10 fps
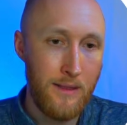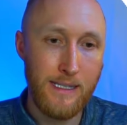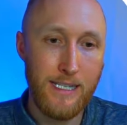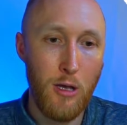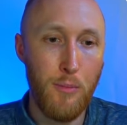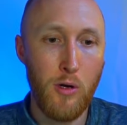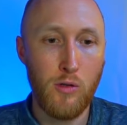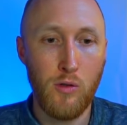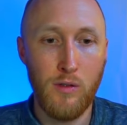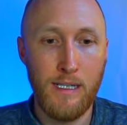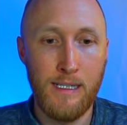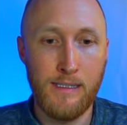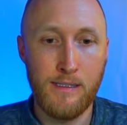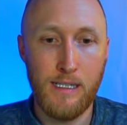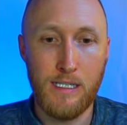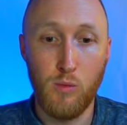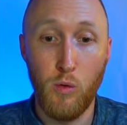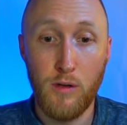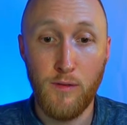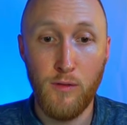this help article is
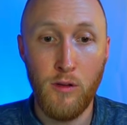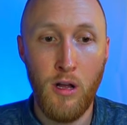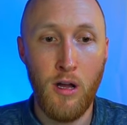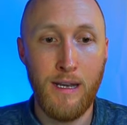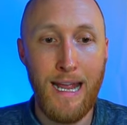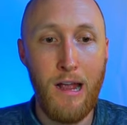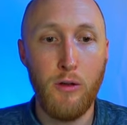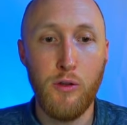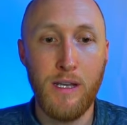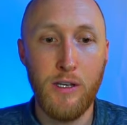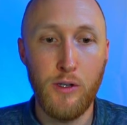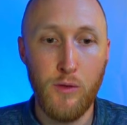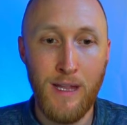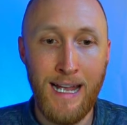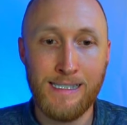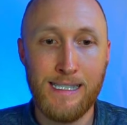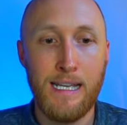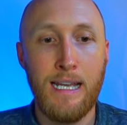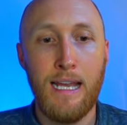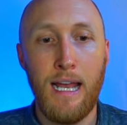wonderful on how you can do that
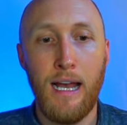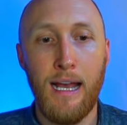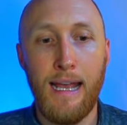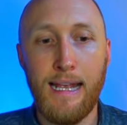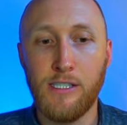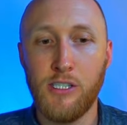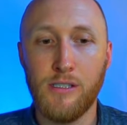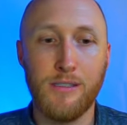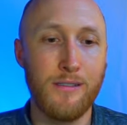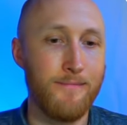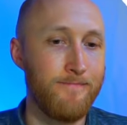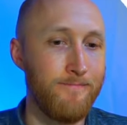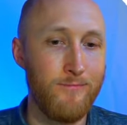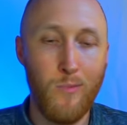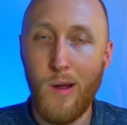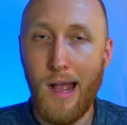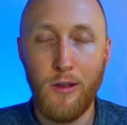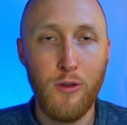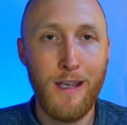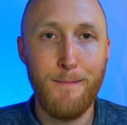and just how
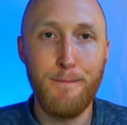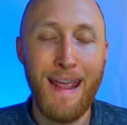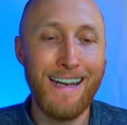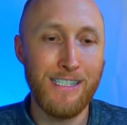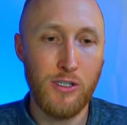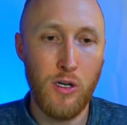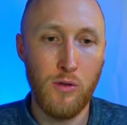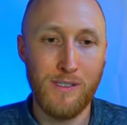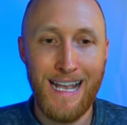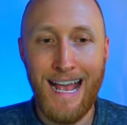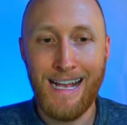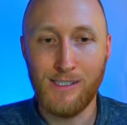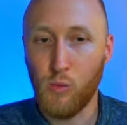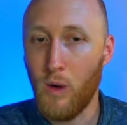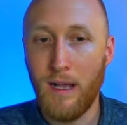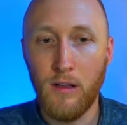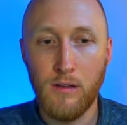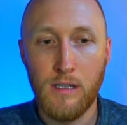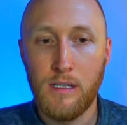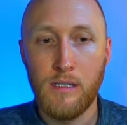you can manage those as
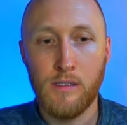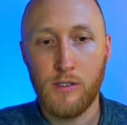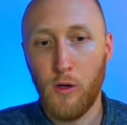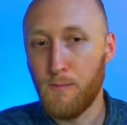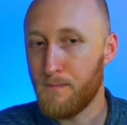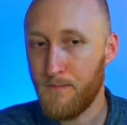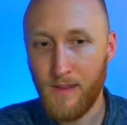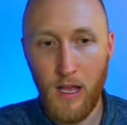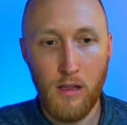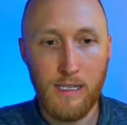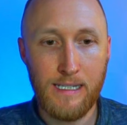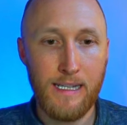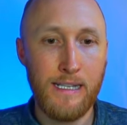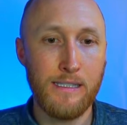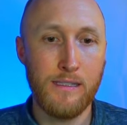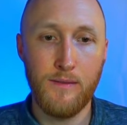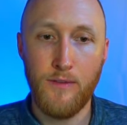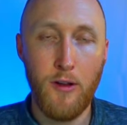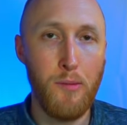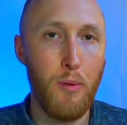well. So I'll link this,
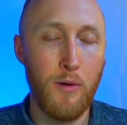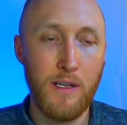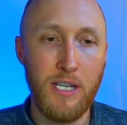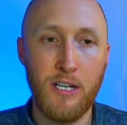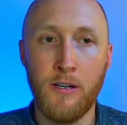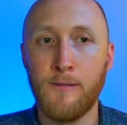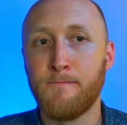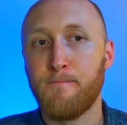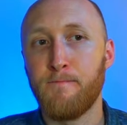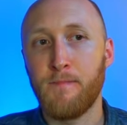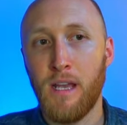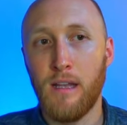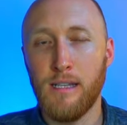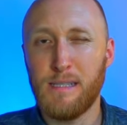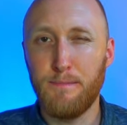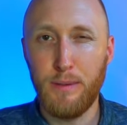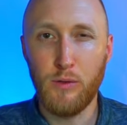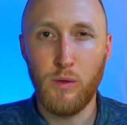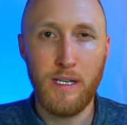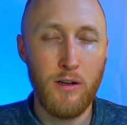very important here. Let's
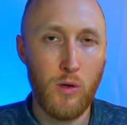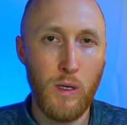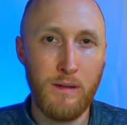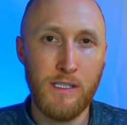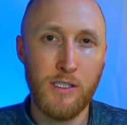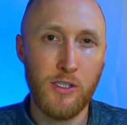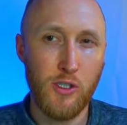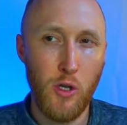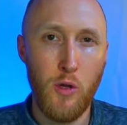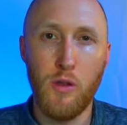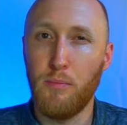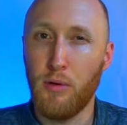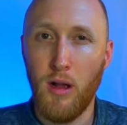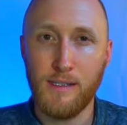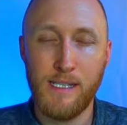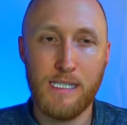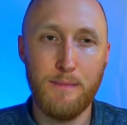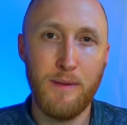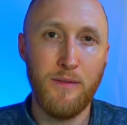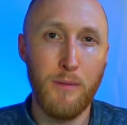build one here quickly just to show you the process
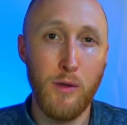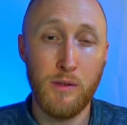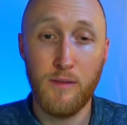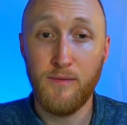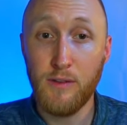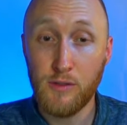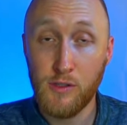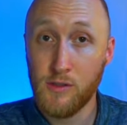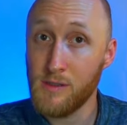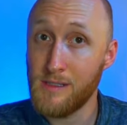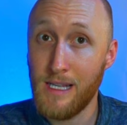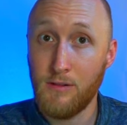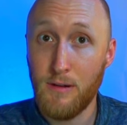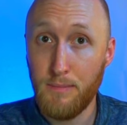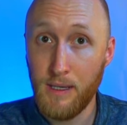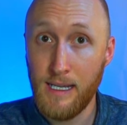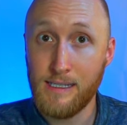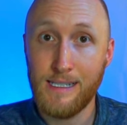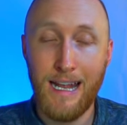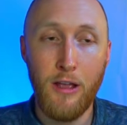and be familiar with the filters that are in
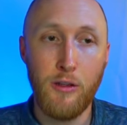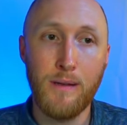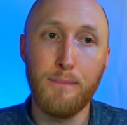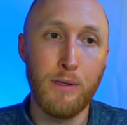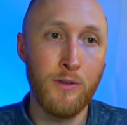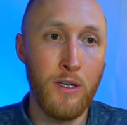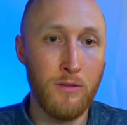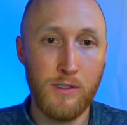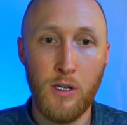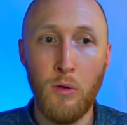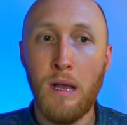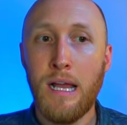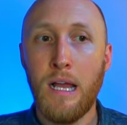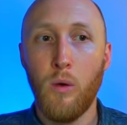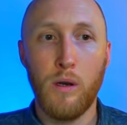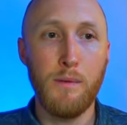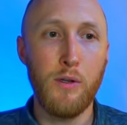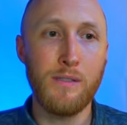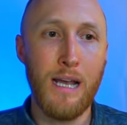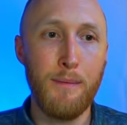place and how you can build those. So what I'm gonna
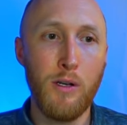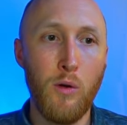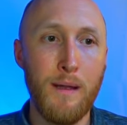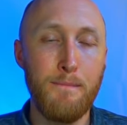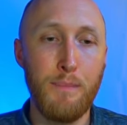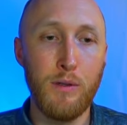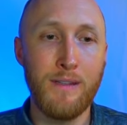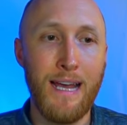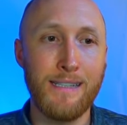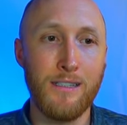do is I'm gonna go ahead and build that